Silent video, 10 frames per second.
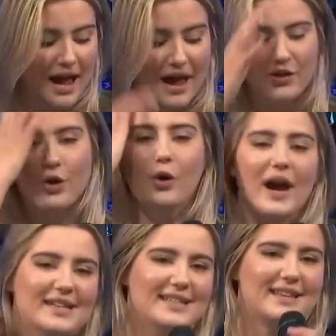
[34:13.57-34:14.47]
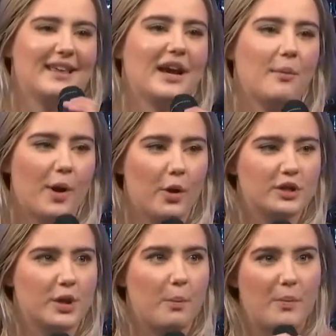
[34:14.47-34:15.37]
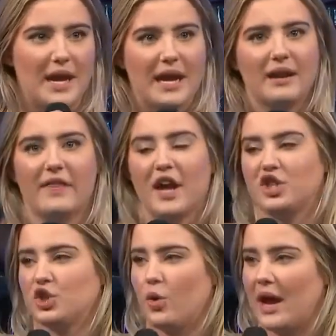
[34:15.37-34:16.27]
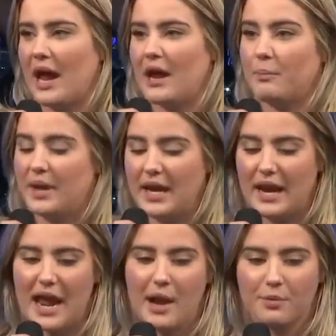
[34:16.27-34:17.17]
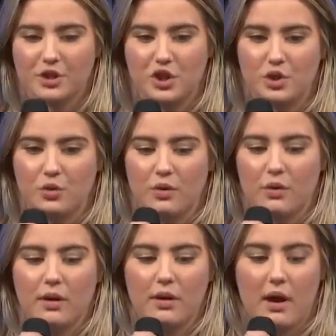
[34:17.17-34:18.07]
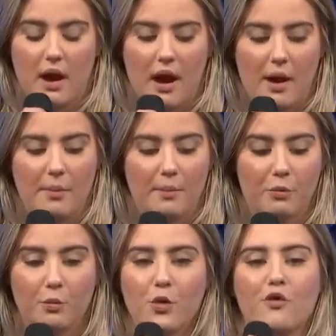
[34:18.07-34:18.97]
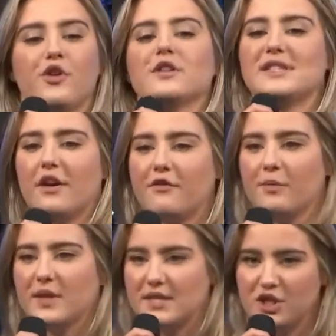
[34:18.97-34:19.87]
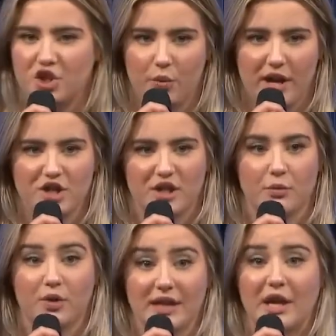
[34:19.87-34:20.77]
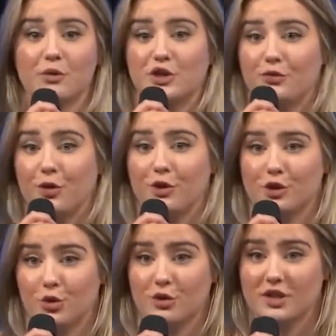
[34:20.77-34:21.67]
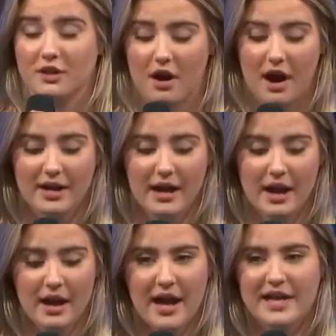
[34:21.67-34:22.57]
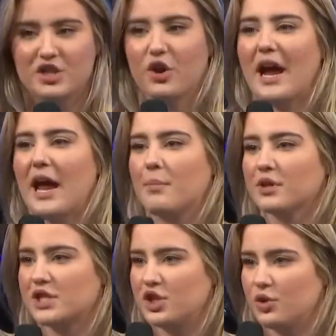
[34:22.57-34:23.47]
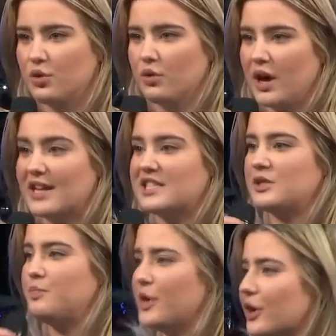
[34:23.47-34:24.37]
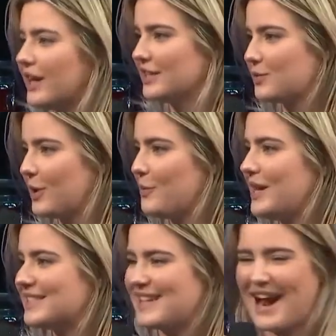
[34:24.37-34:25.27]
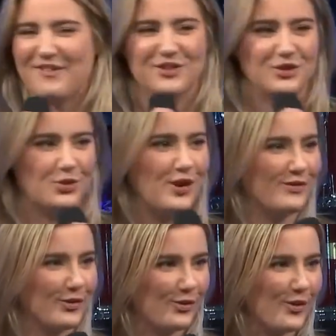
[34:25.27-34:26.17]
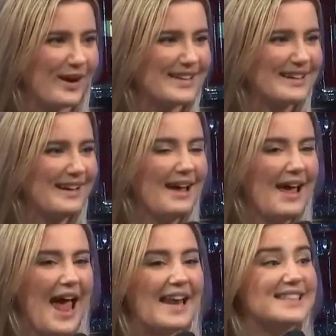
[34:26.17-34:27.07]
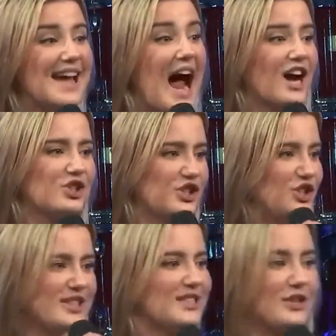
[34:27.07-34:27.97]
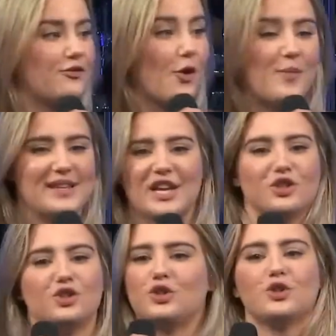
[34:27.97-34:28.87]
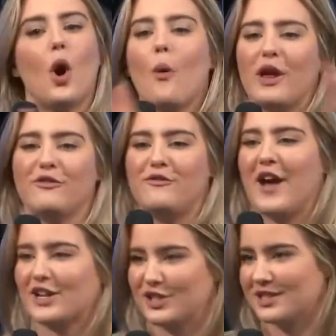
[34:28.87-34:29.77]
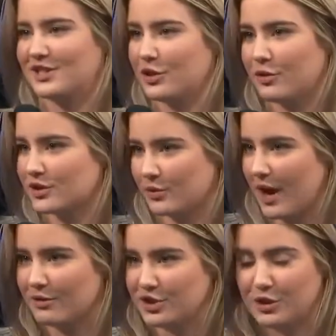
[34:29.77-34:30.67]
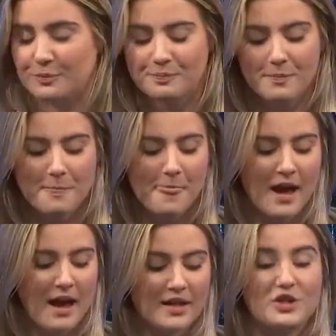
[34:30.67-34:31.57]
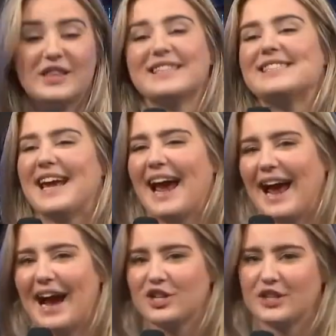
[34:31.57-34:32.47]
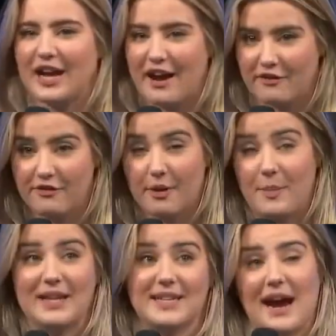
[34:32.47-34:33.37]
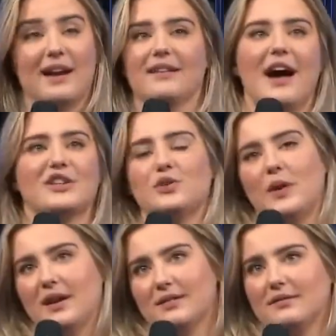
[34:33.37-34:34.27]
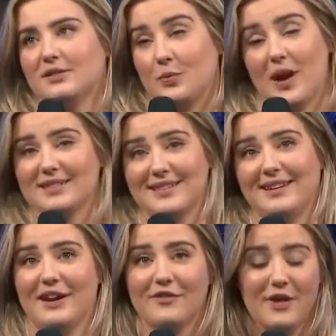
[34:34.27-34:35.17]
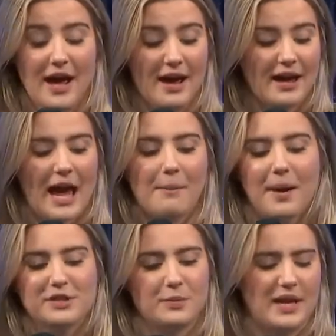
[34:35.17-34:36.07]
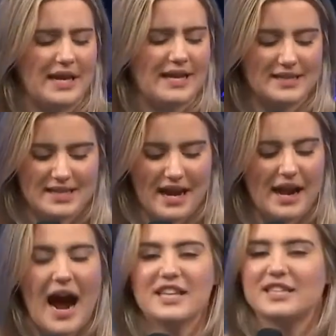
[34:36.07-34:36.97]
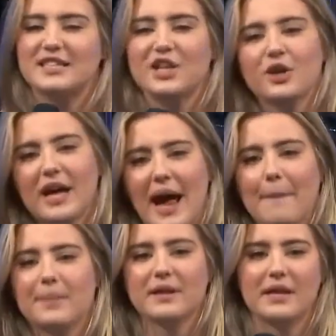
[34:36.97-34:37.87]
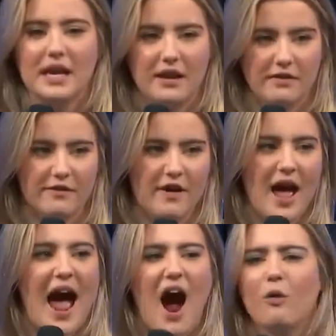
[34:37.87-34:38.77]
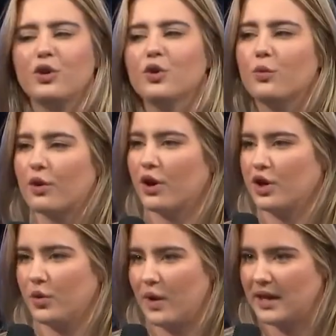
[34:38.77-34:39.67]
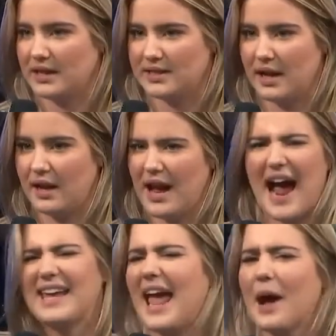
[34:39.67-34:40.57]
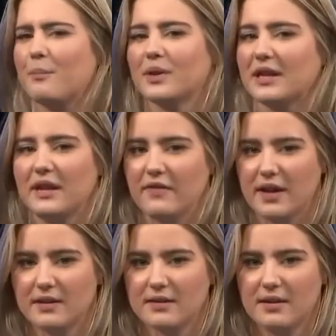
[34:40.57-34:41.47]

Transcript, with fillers: And the crazy thing about being in that joy and being able to um, remove yourself from the situation and relinquish full control to God is you're able to experience what it means to have the joy of the Lord. And it's actually, just as Afope said, so infectious to those around you. To this day, I actually have my dad last week, surprisingly enough, came up to me and he said, I still can't believe how you were on your wedding day. I can't believe it.